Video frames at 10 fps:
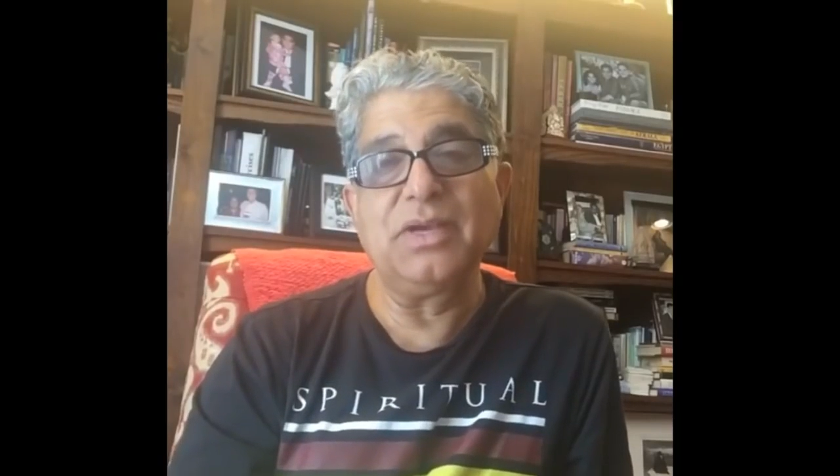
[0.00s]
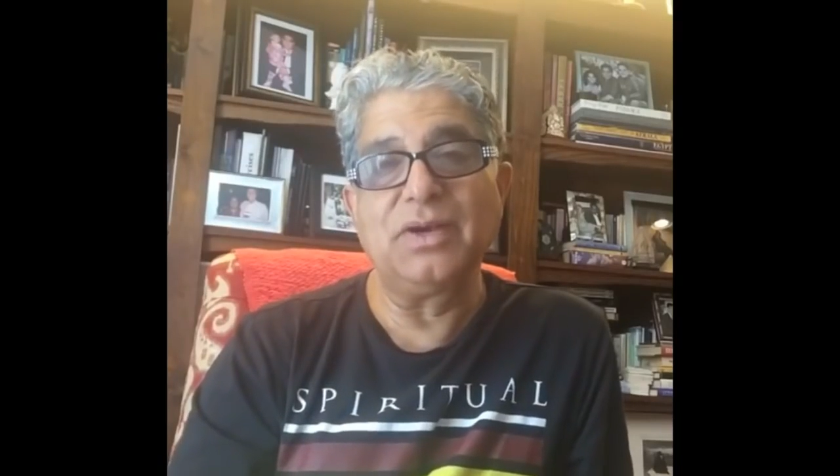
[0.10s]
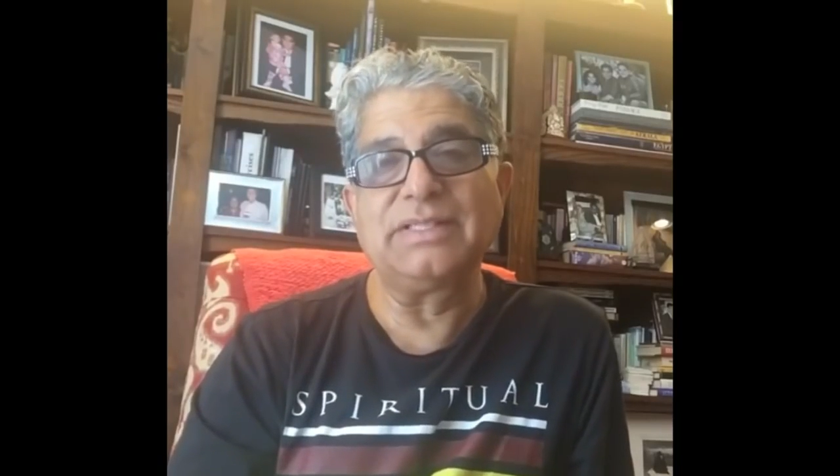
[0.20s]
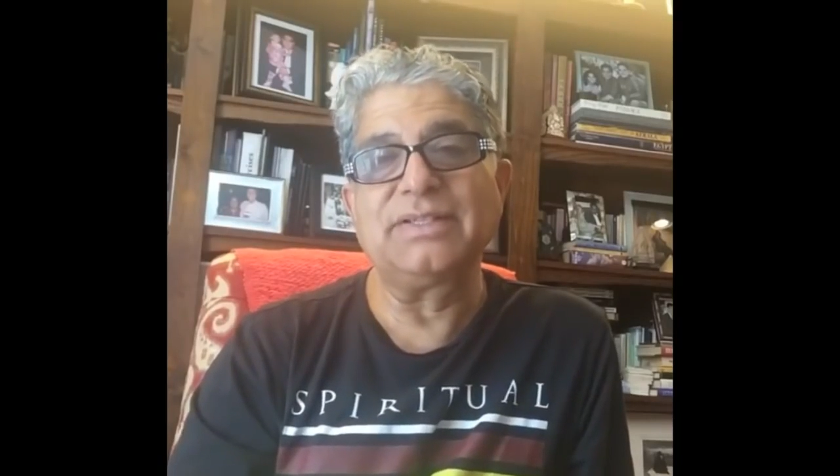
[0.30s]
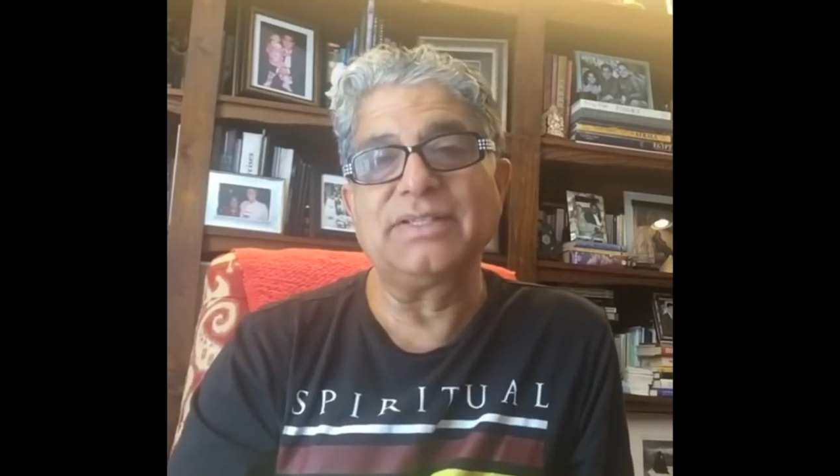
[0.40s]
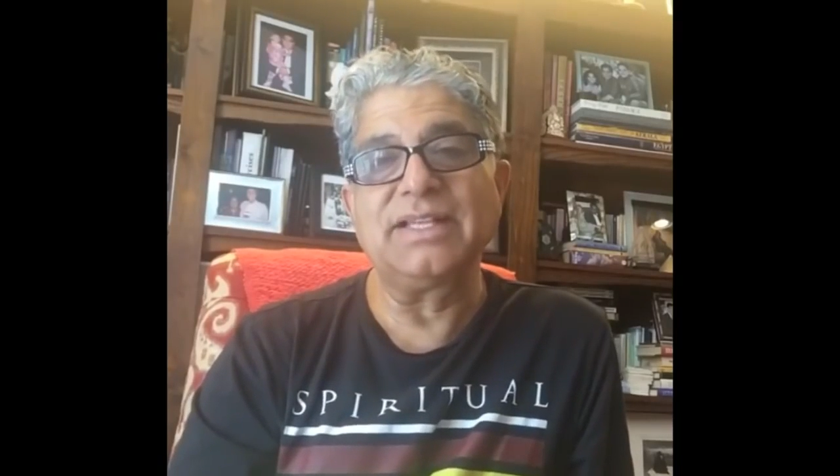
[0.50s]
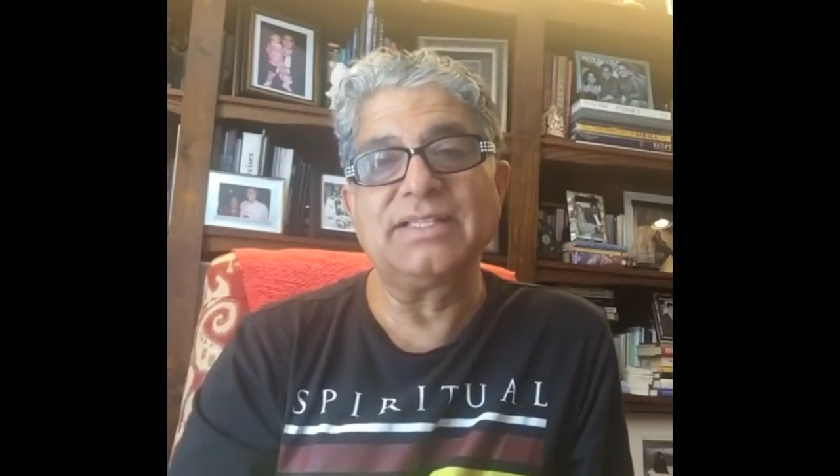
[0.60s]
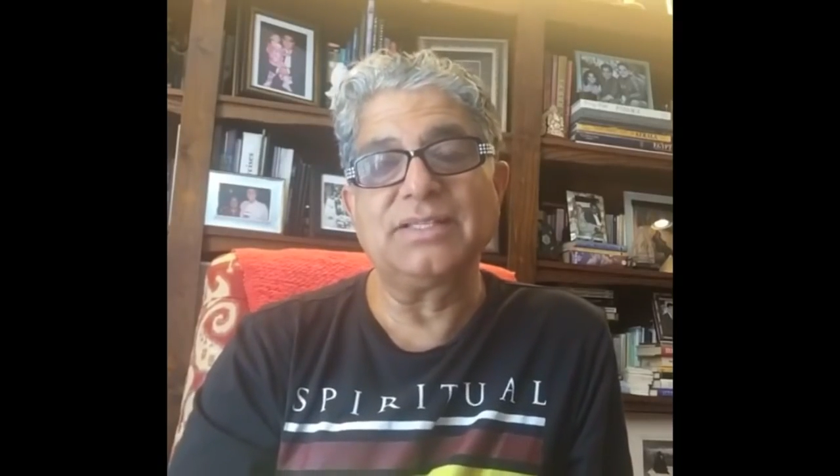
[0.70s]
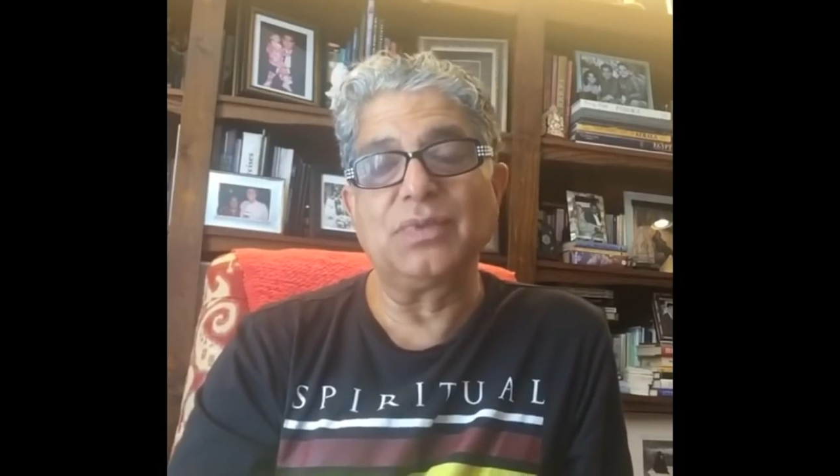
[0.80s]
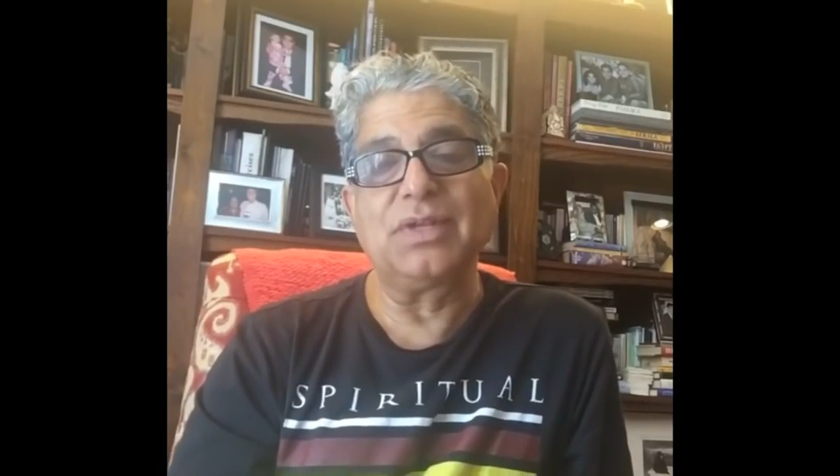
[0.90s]
also
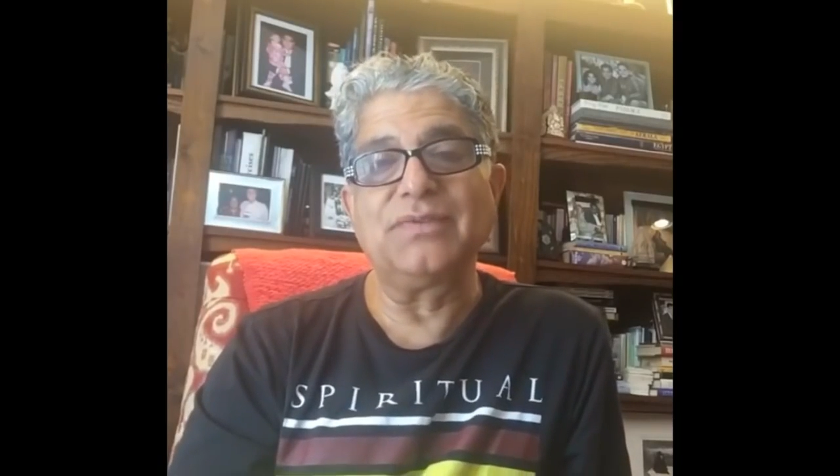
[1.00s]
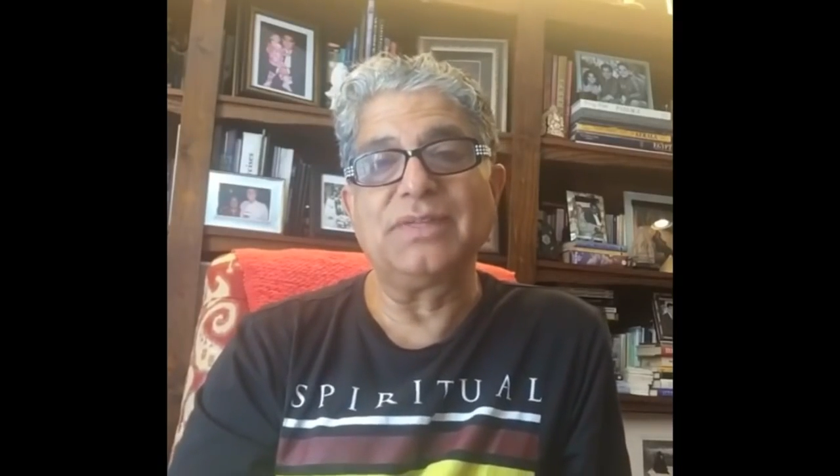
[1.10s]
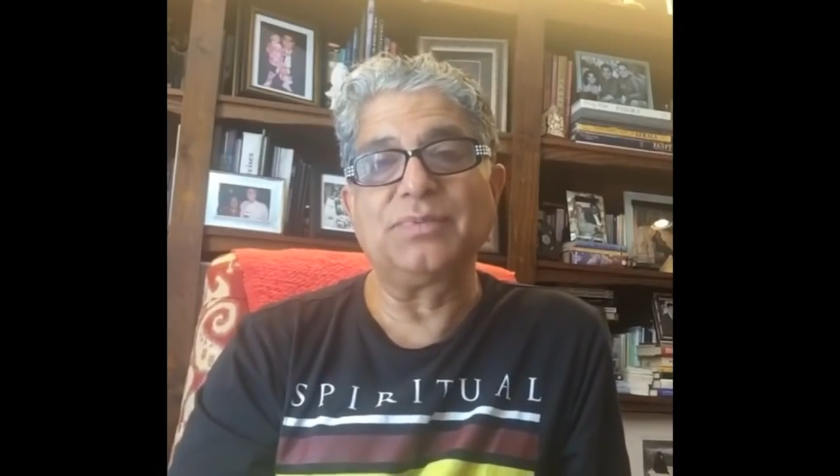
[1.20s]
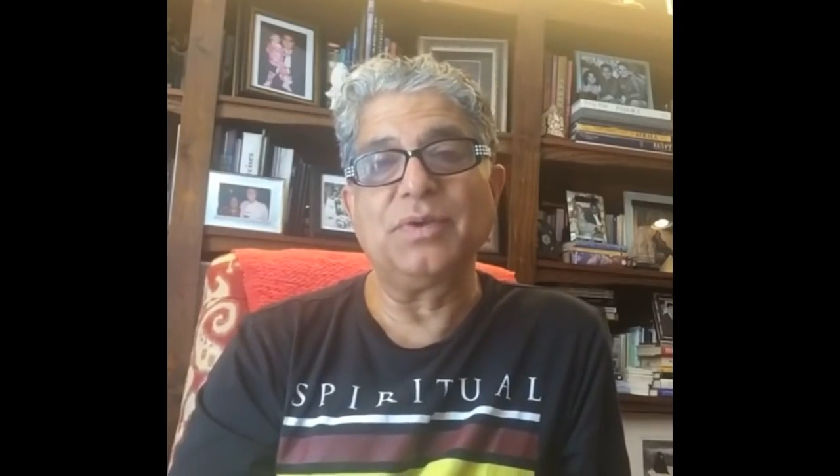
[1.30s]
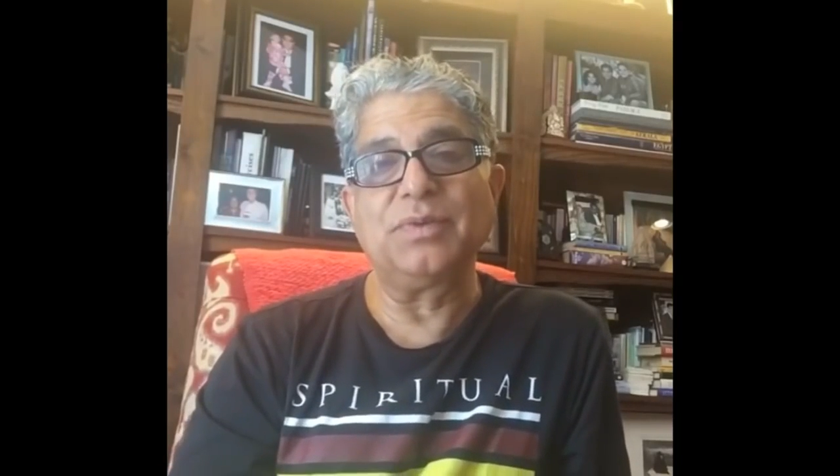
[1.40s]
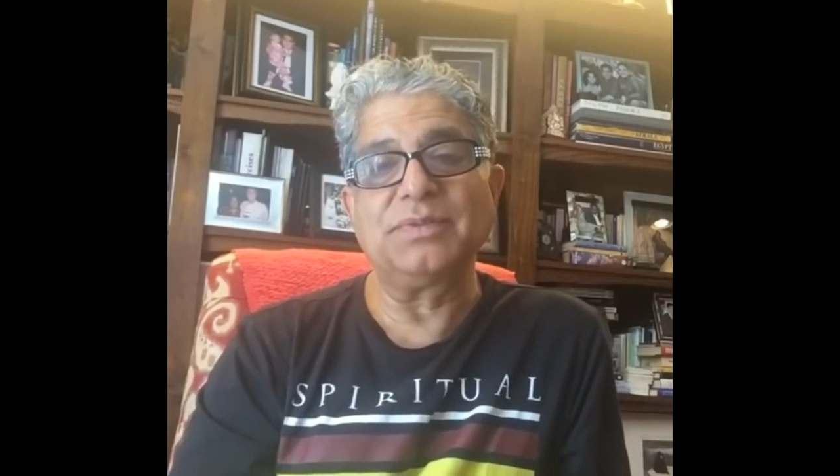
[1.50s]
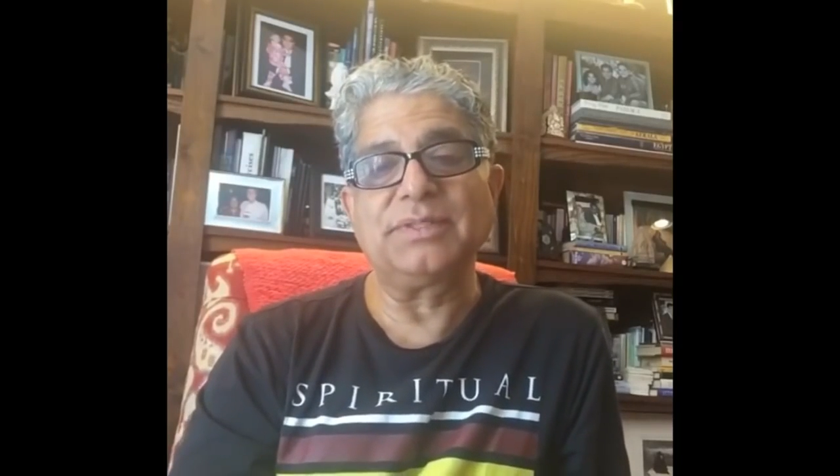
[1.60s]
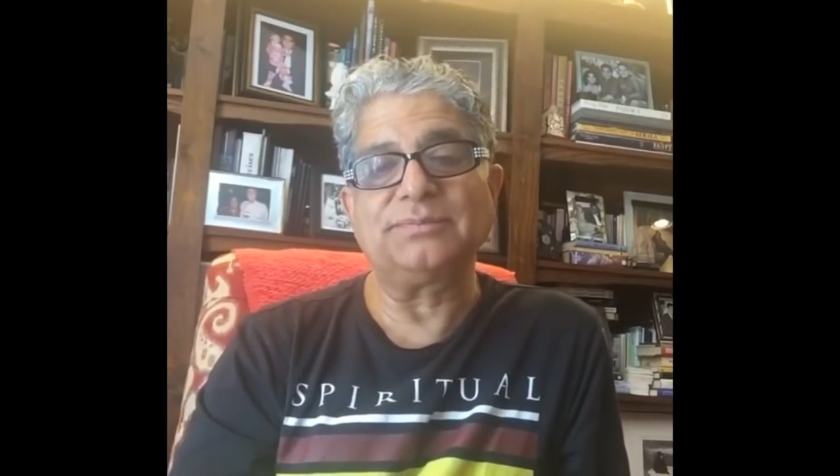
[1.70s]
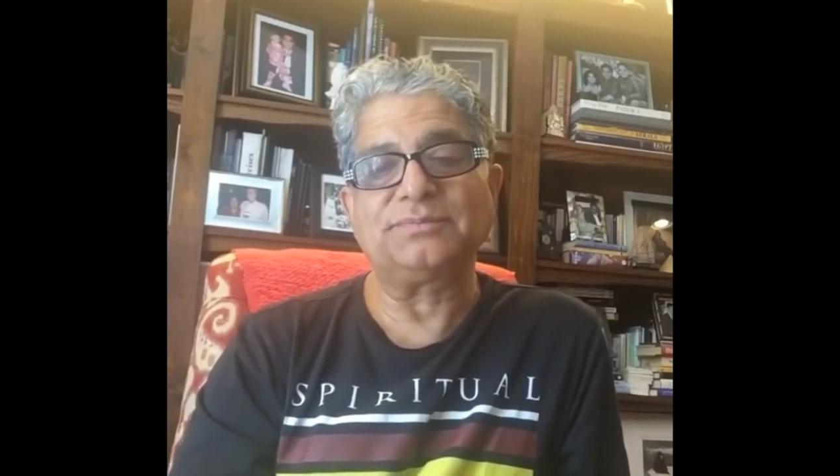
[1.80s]
says in one of his poems.